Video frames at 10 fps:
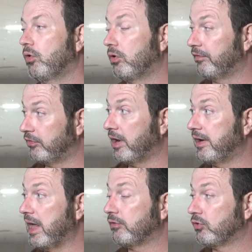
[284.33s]
or if you're
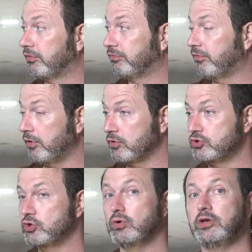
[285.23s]
at an outdoor photo
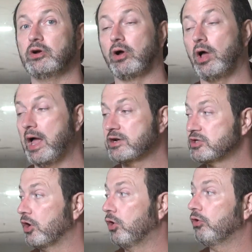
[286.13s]
shoot and you're
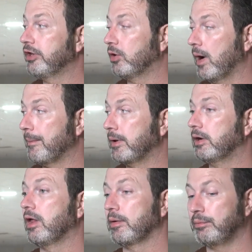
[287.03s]
actually holding a
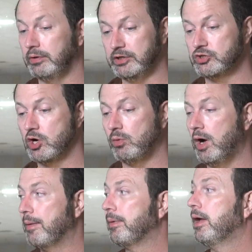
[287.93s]
weapon and the police
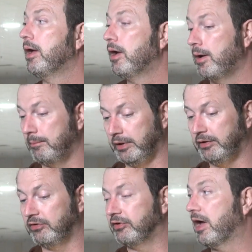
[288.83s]
show up,
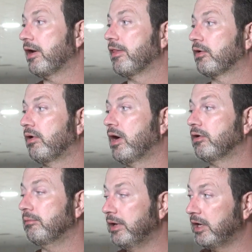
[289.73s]
place it down on the
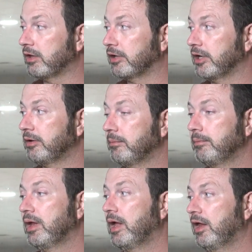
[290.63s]
ground immediately
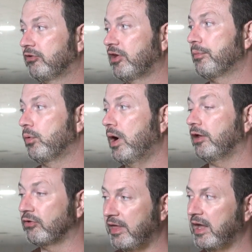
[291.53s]
and step
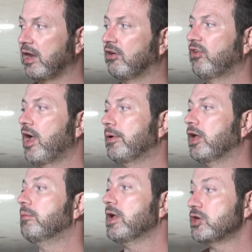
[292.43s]
away so they can examine
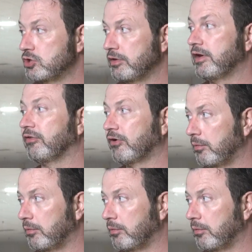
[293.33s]
it and make sure that it's